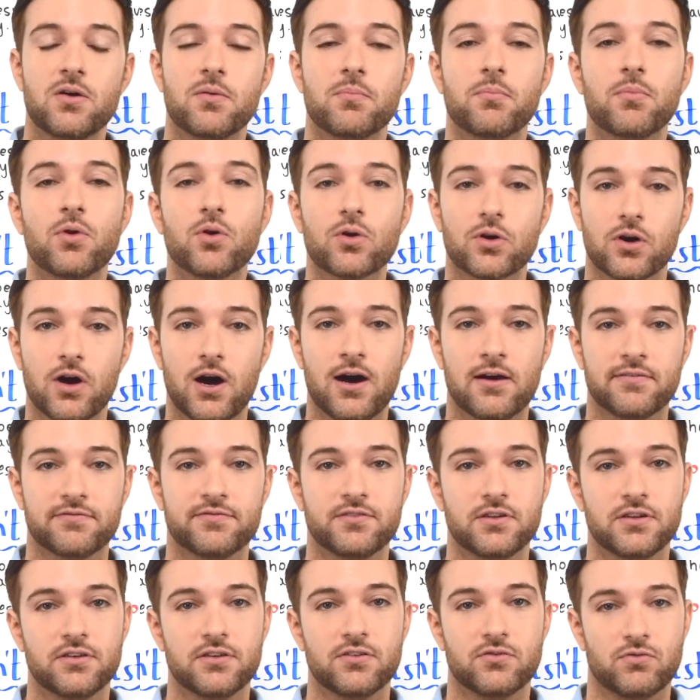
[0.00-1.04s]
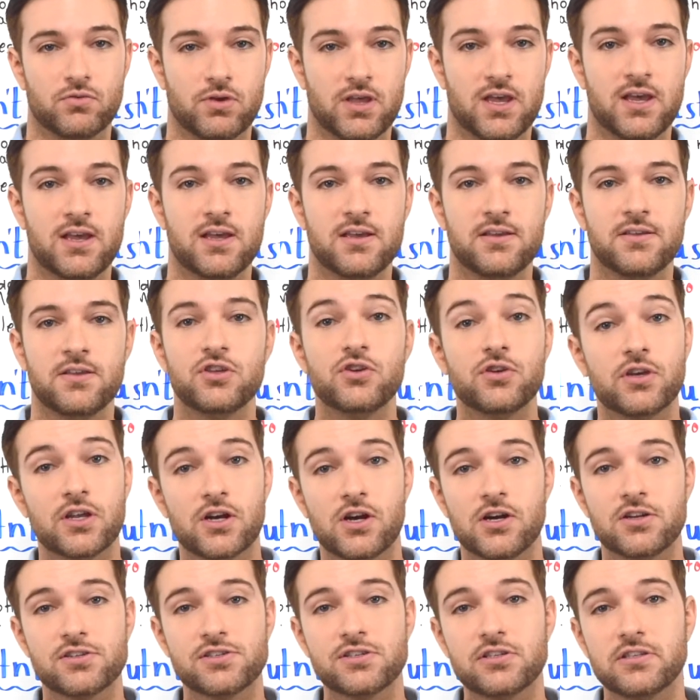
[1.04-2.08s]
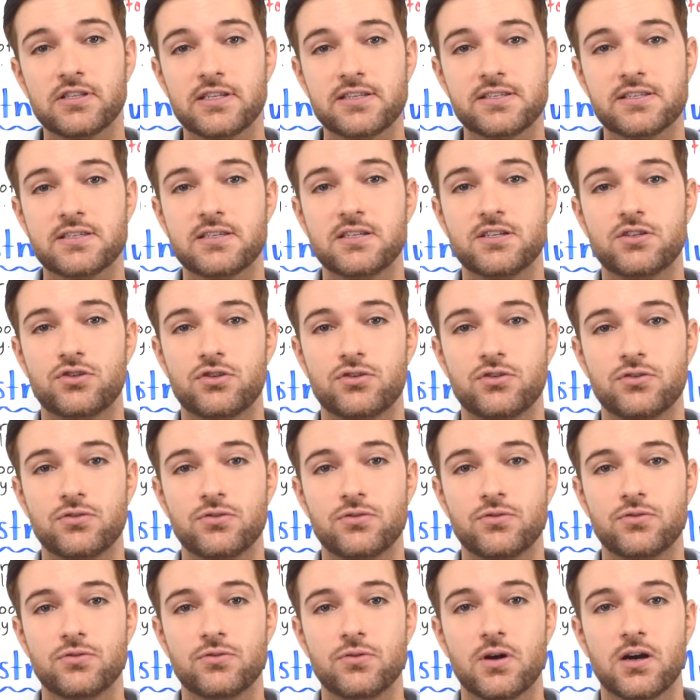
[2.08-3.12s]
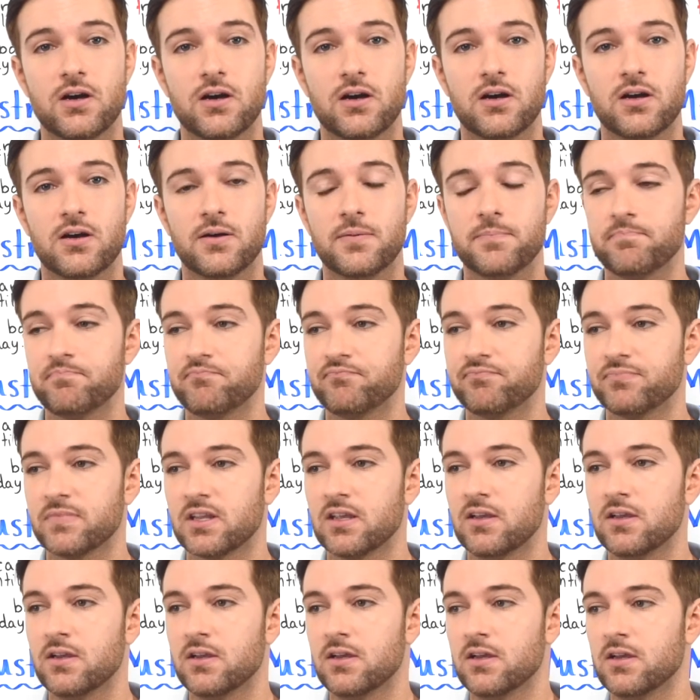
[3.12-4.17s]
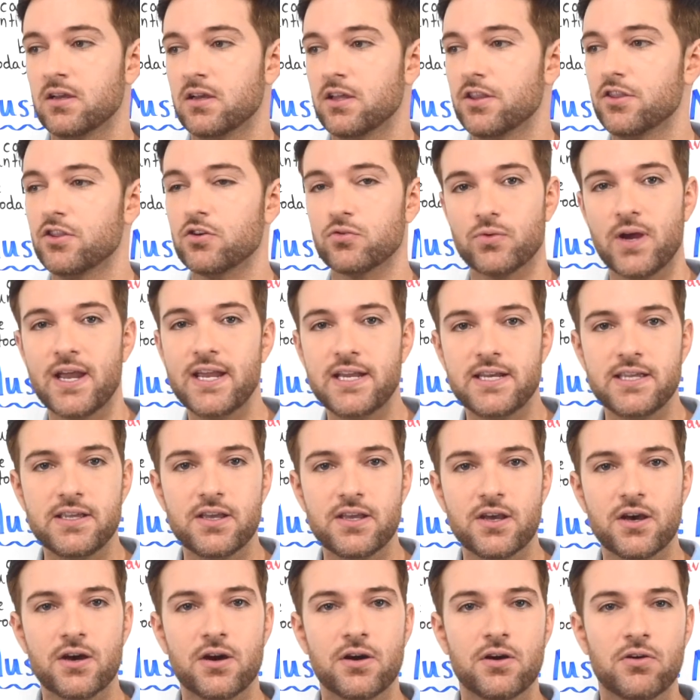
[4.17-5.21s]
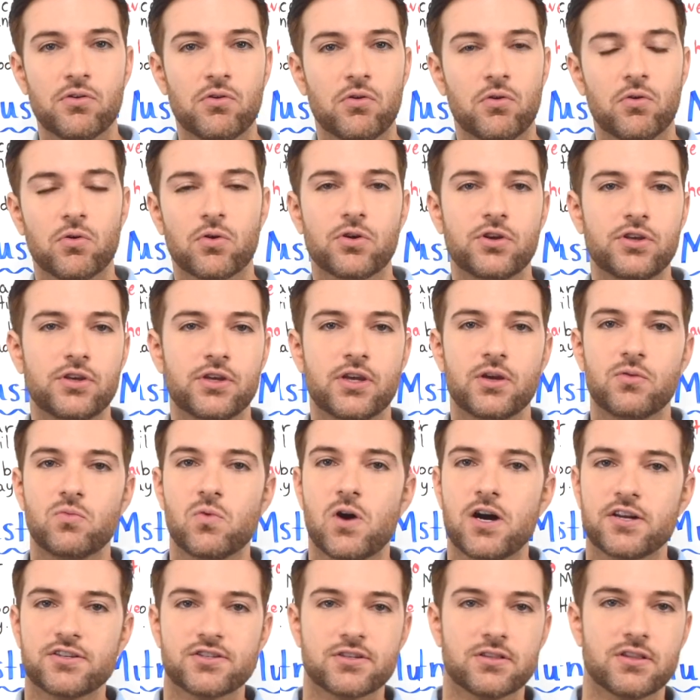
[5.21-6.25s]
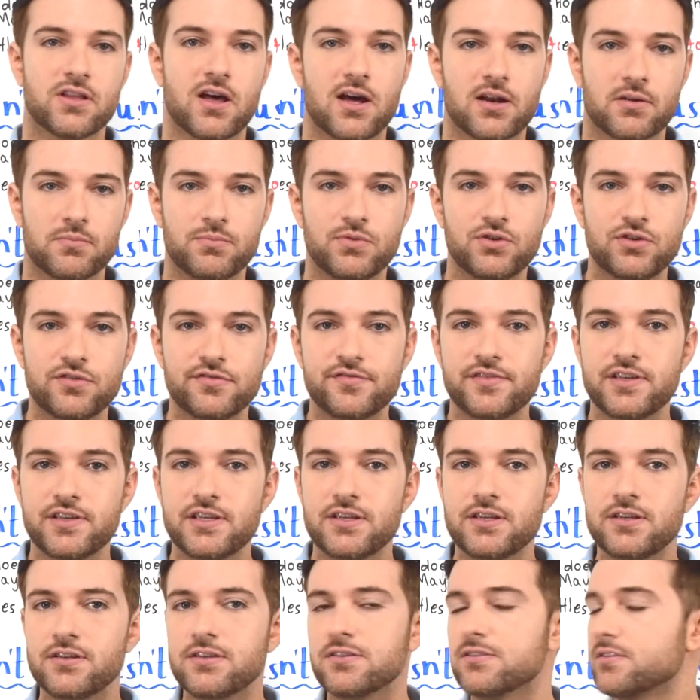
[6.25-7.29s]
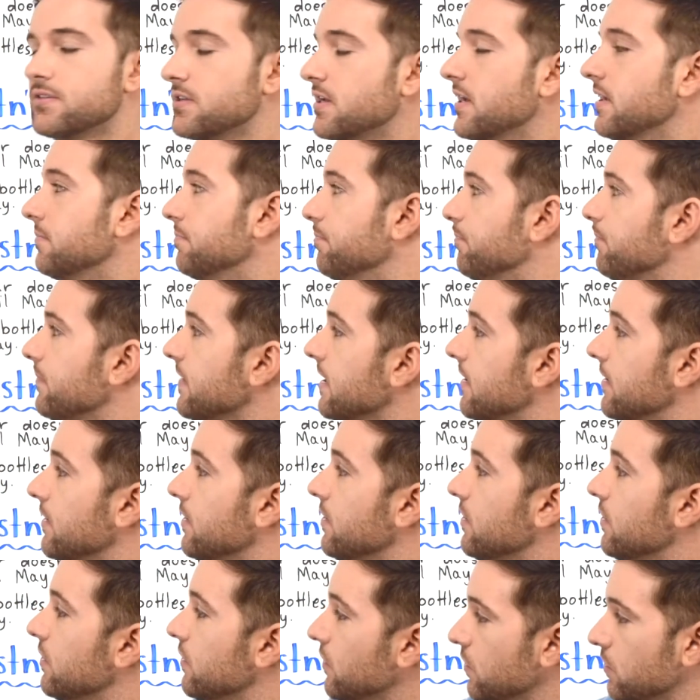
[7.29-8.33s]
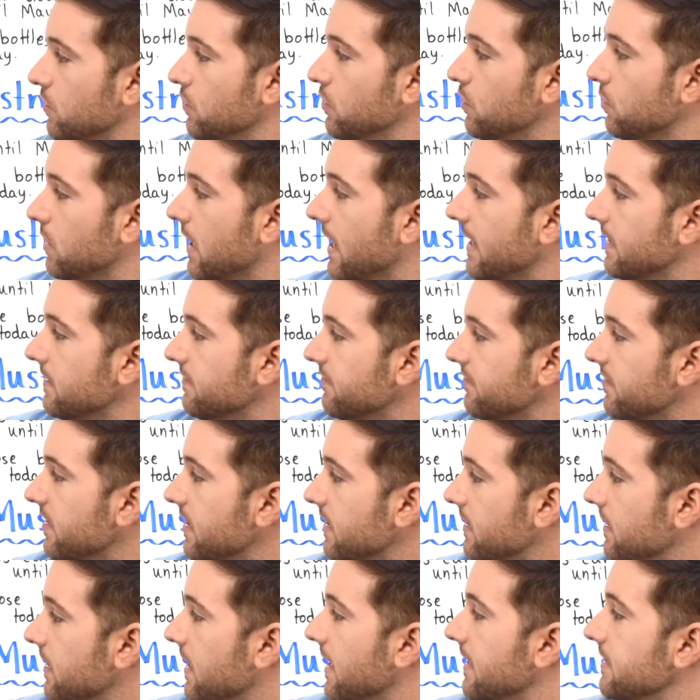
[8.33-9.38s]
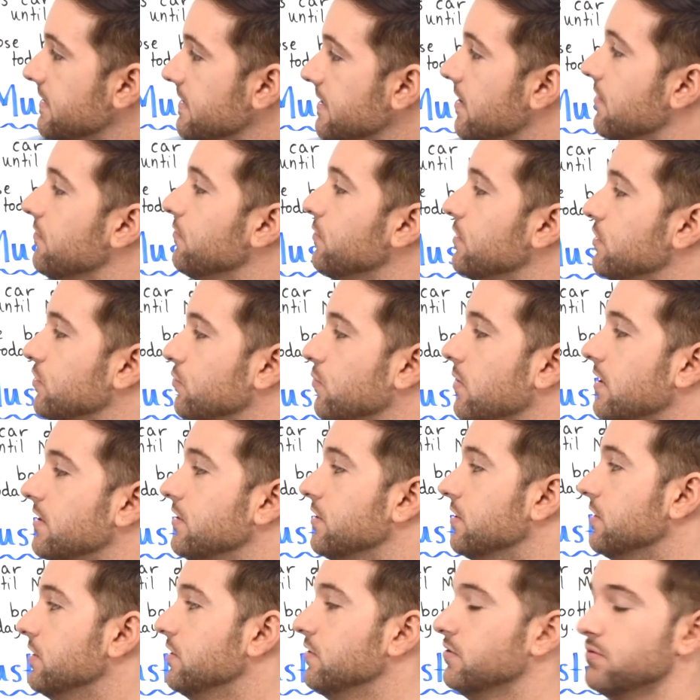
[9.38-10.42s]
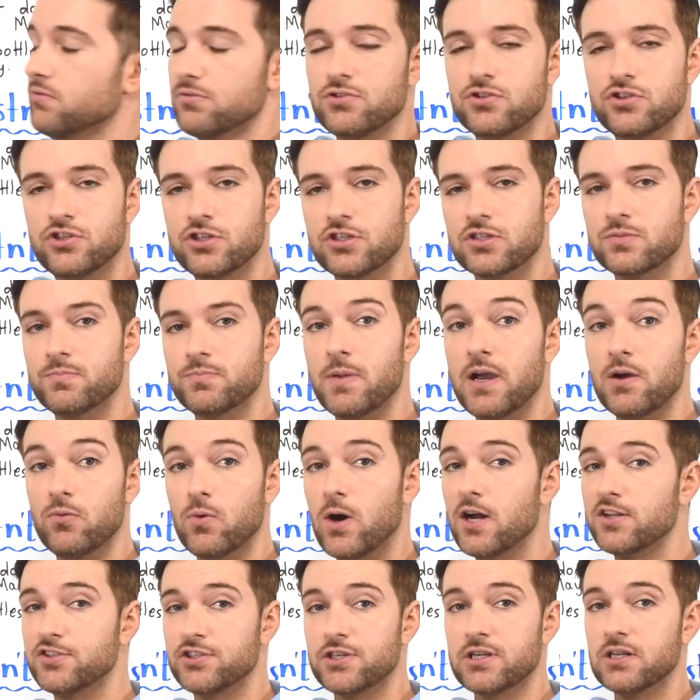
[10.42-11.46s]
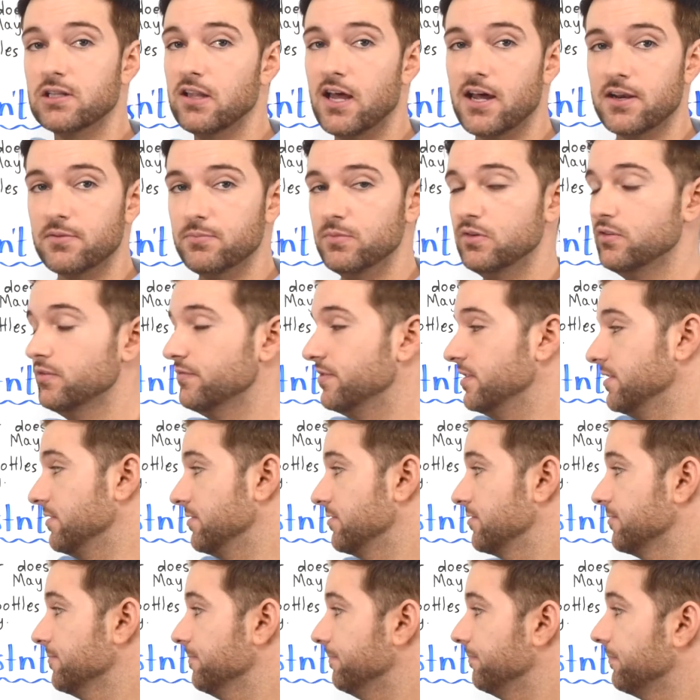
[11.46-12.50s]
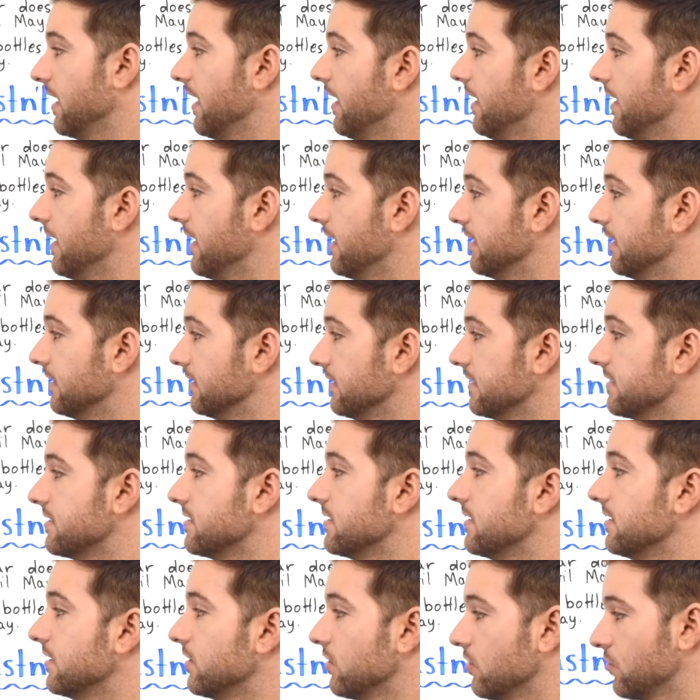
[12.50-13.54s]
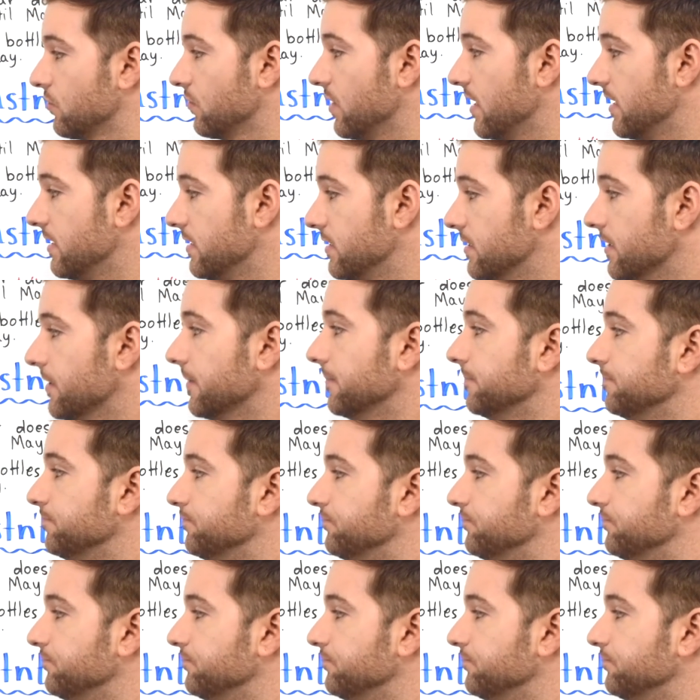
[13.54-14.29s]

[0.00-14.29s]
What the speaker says: more often, okay? You can also listen to the radio, or you can watch a lot of movies, and you'll kind of get an idea of which one to use just by watching a lot of movies and listening to the radio.